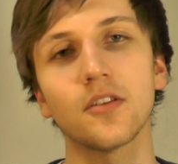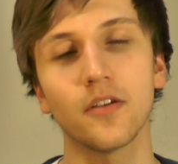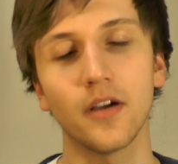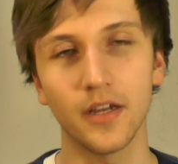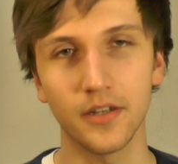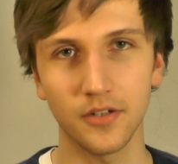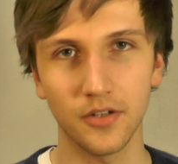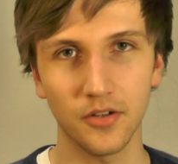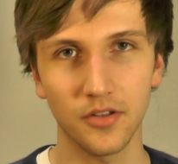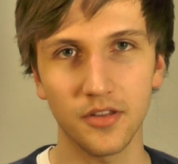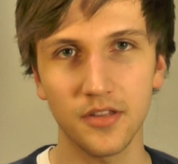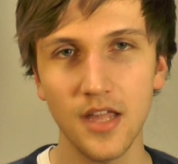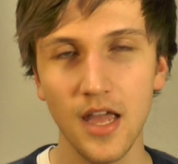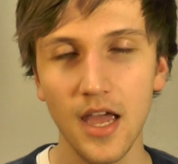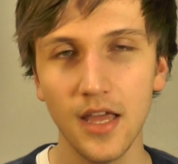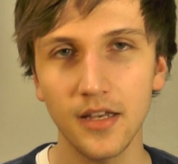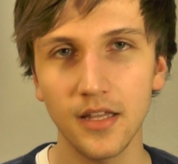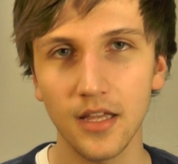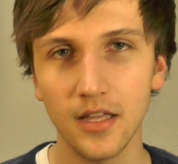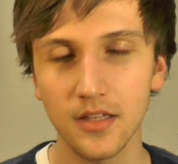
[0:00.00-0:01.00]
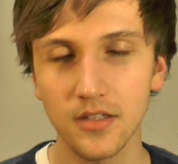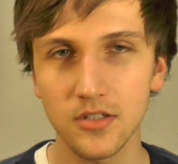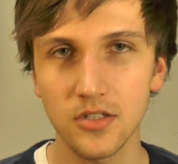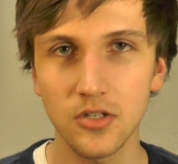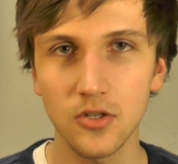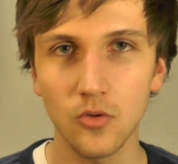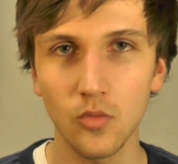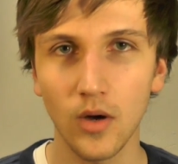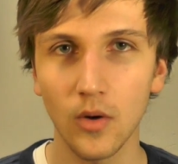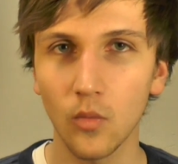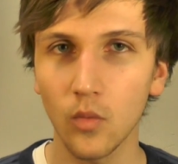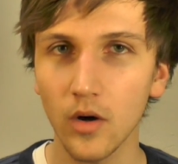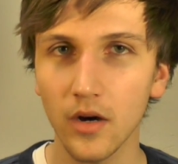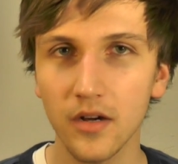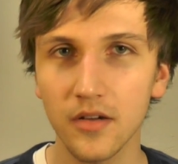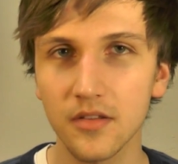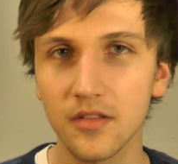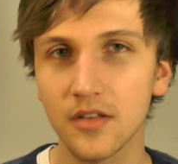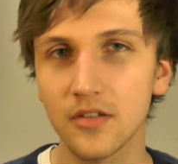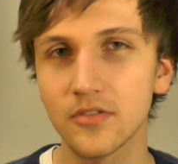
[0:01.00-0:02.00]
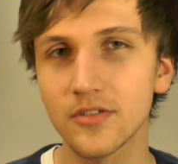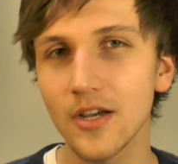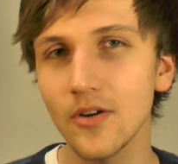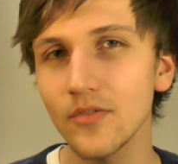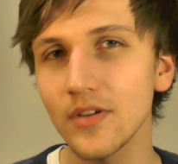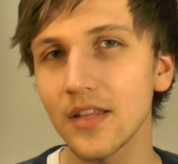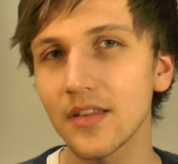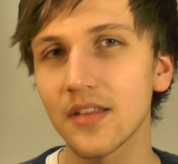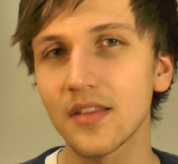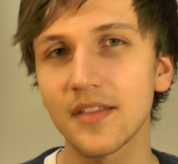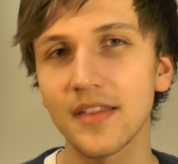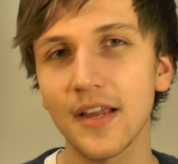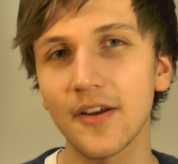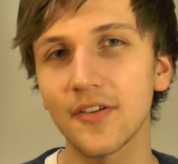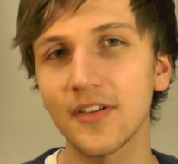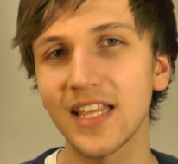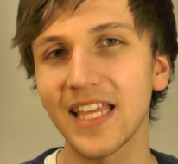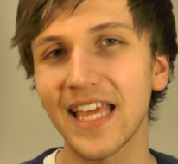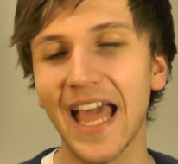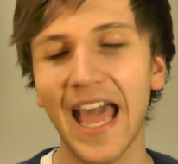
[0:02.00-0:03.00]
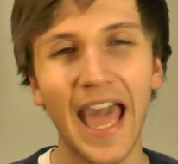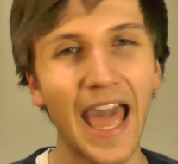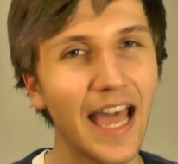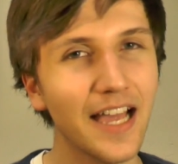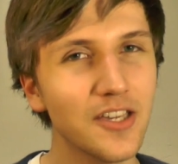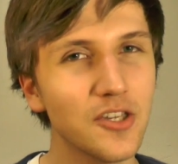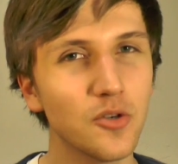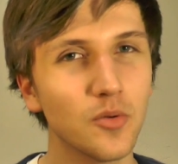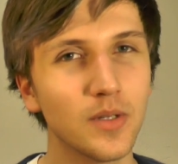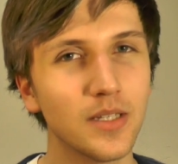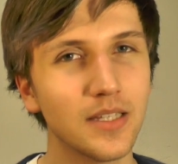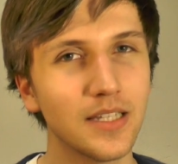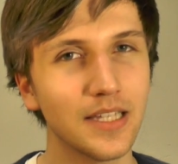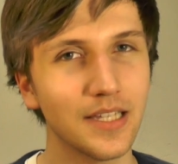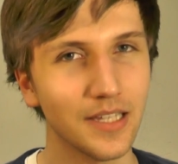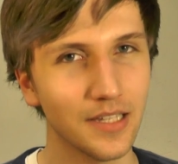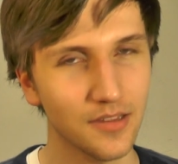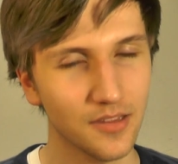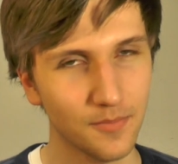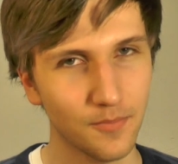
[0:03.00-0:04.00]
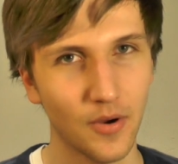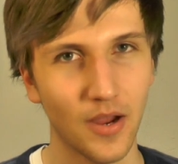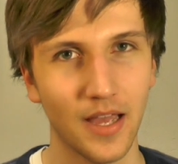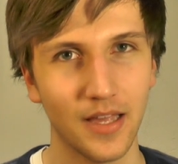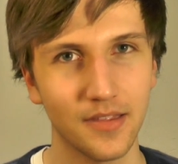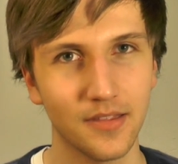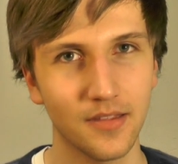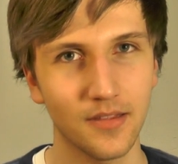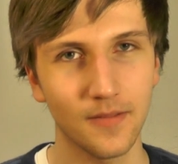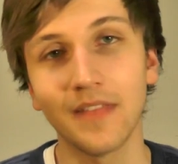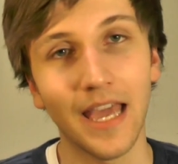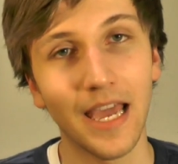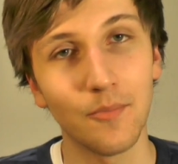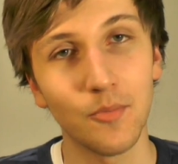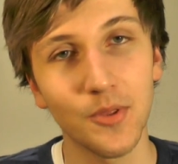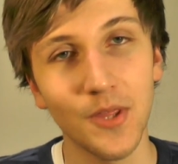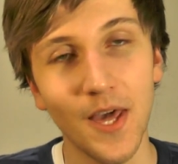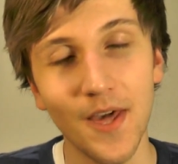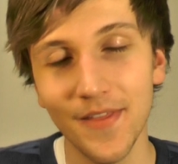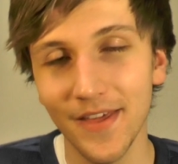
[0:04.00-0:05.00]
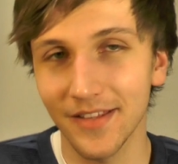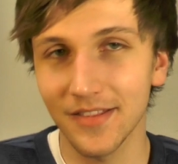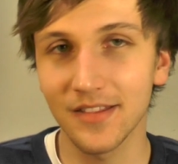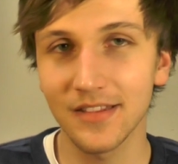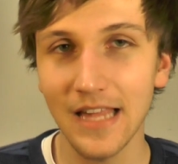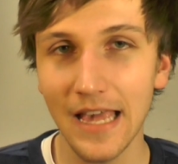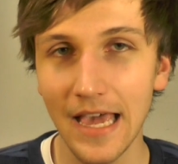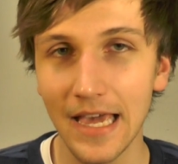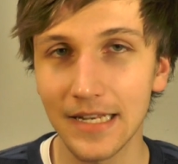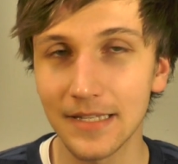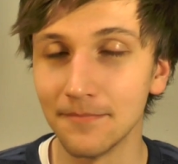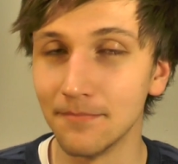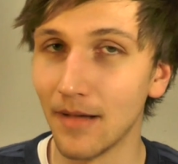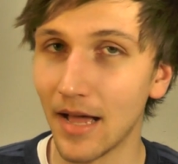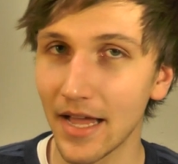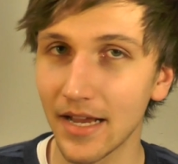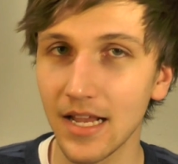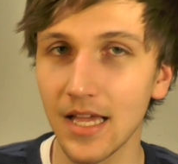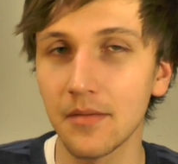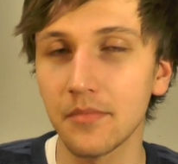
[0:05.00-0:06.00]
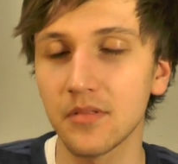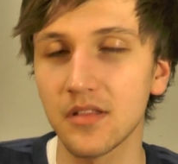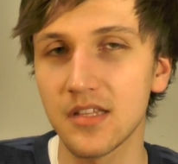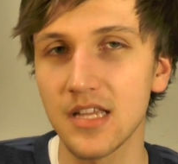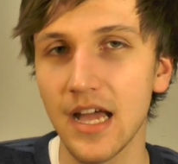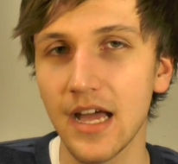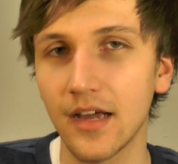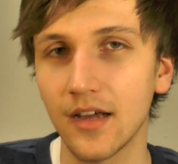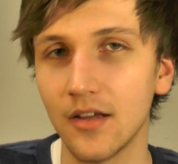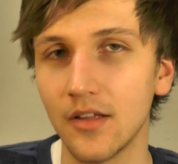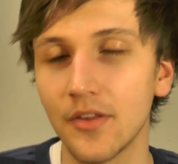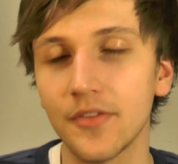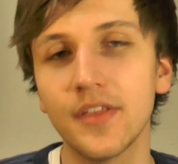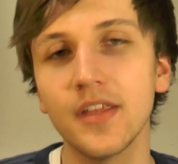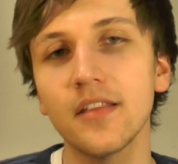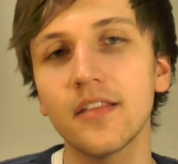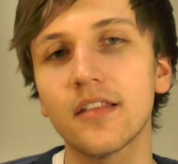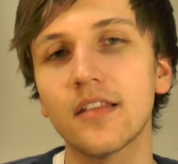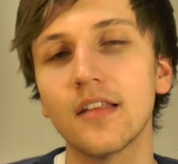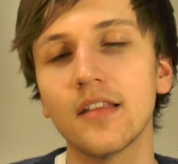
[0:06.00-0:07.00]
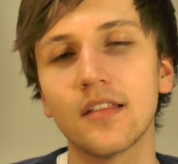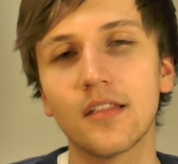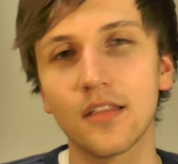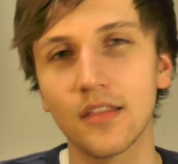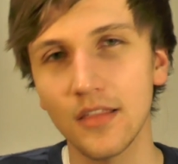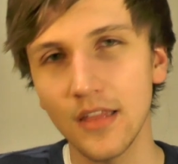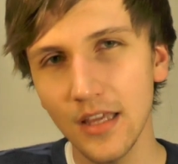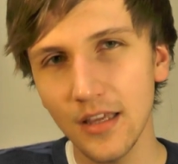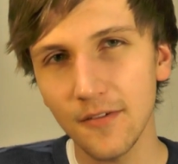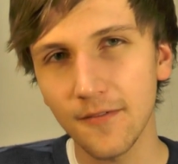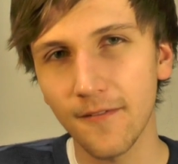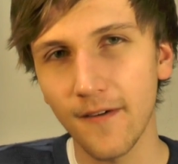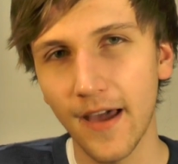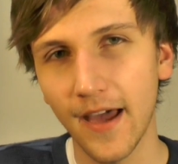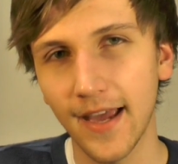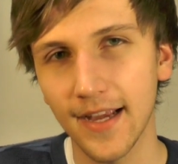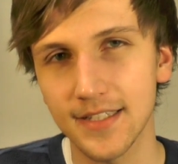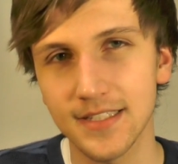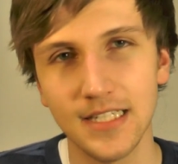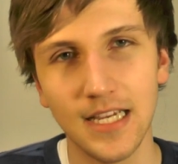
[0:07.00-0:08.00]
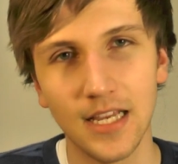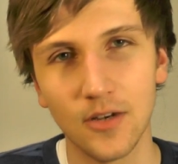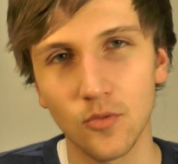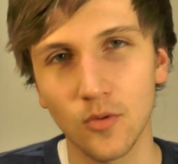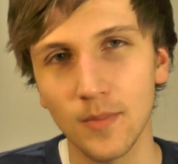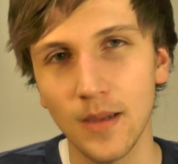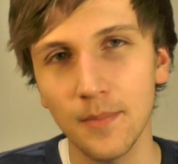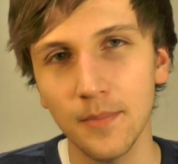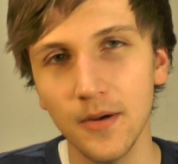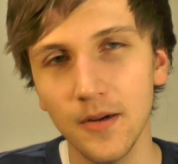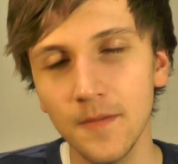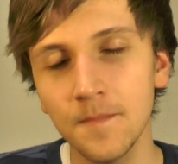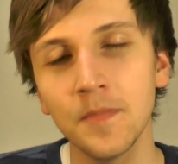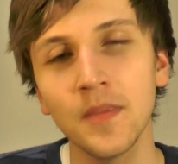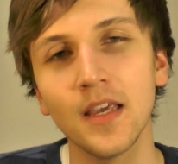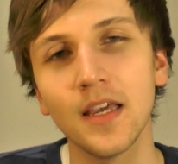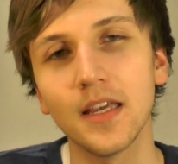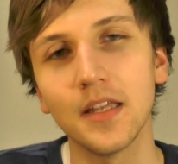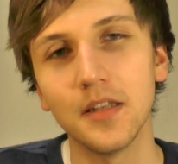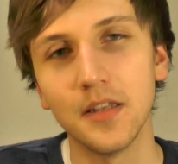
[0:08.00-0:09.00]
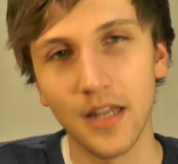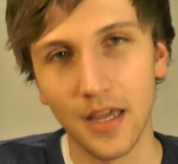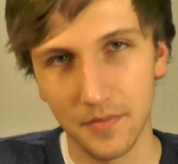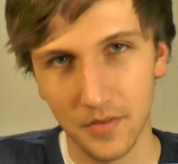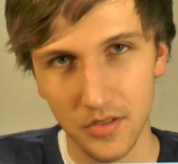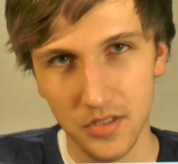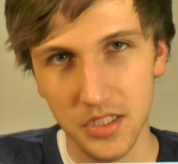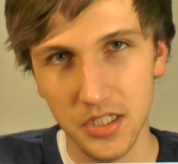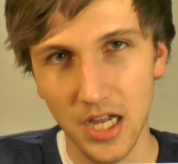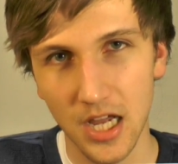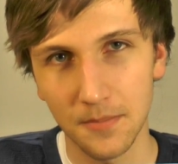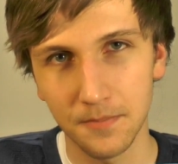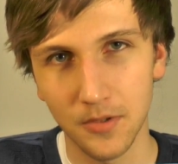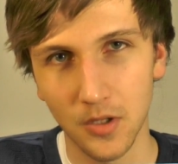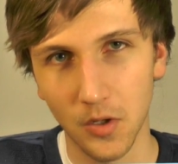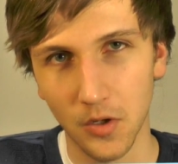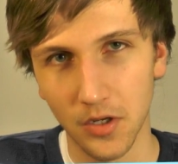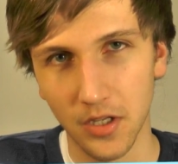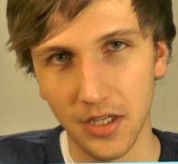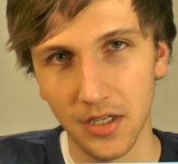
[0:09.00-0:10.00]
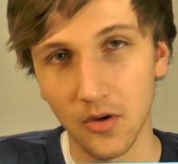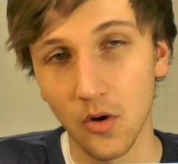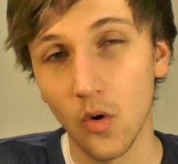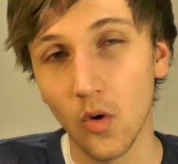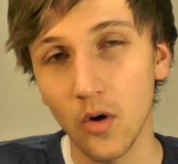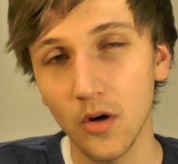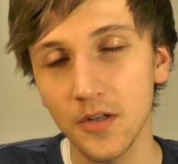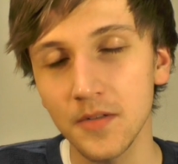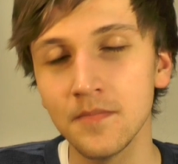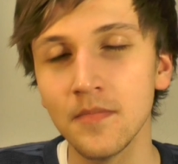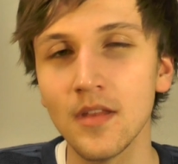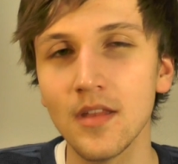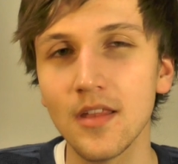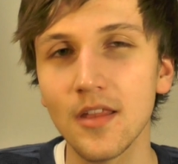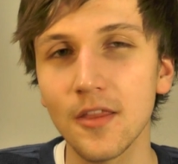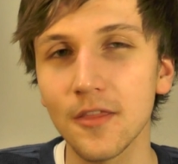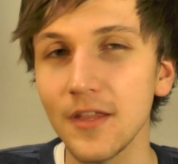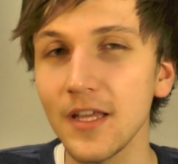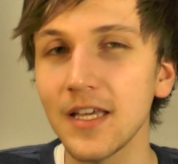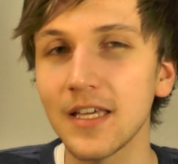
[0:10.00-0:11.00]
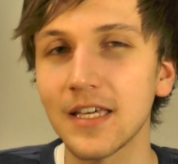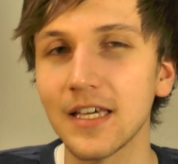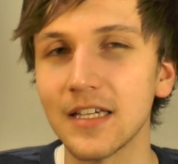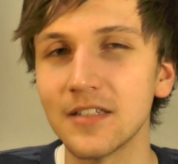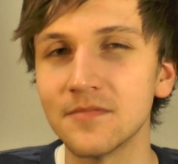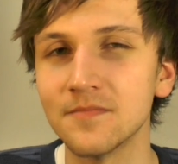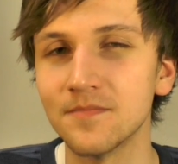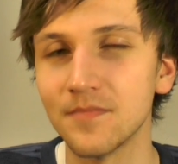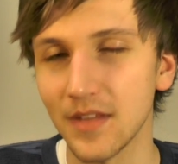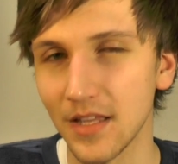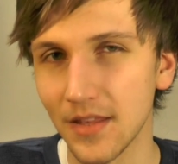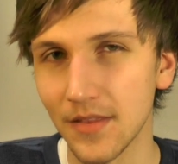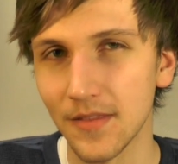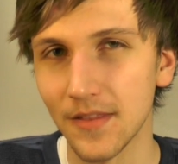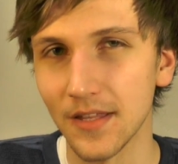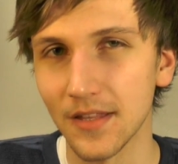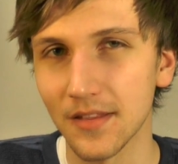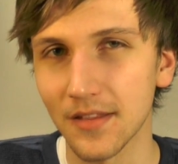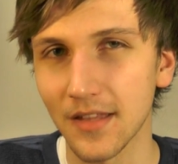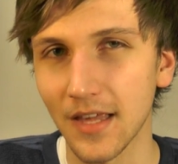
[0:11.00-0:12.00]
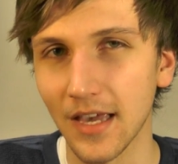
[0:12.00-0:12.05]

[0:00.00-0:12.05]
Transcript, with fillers: their understanding to what words don't necessarily accurately express? And with all that said, my name's Dale, this is Think Fact, and remember, never stop learning, or thinking in this